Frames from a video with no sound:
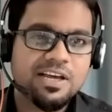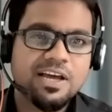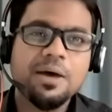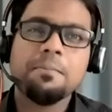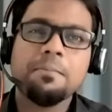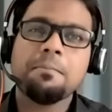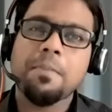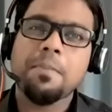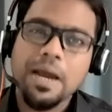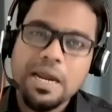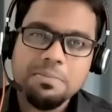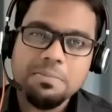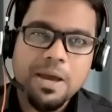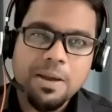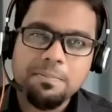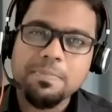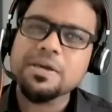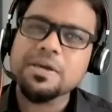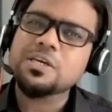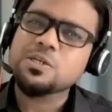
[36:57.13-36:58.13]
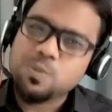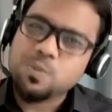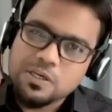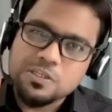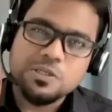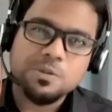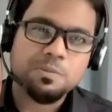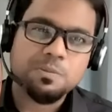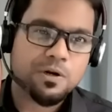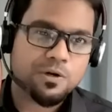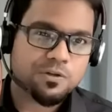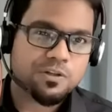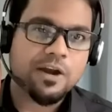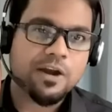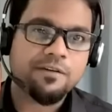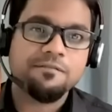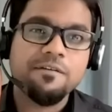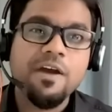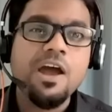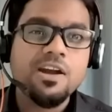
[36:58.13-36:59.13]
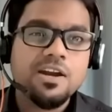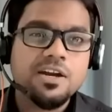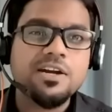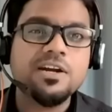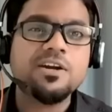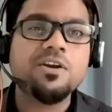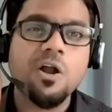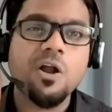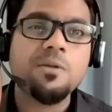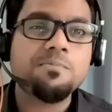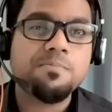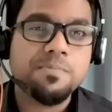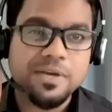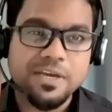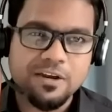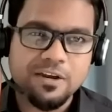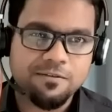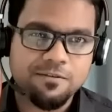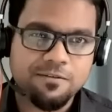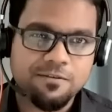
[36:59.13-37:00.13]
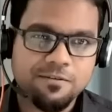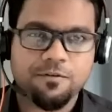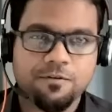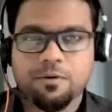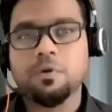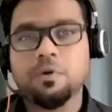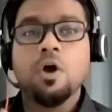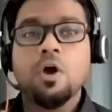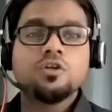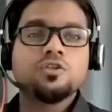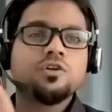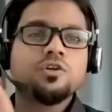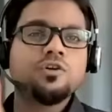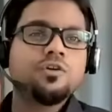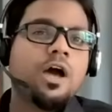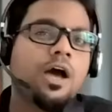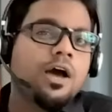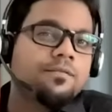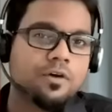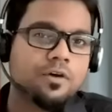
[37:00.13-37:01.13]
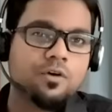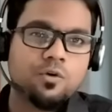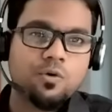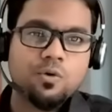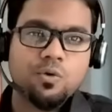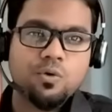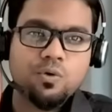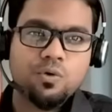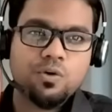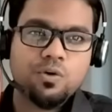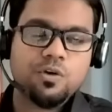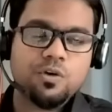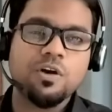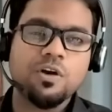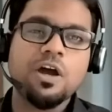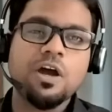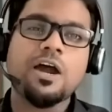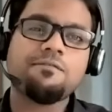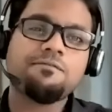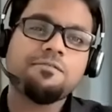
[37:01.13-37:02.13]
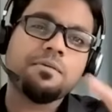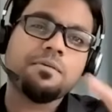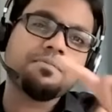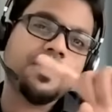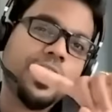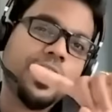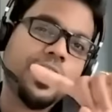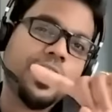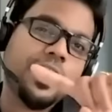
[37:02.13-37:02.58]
Mind mapping is very similar to that. Where did it all begin from? So you have the core, and from there you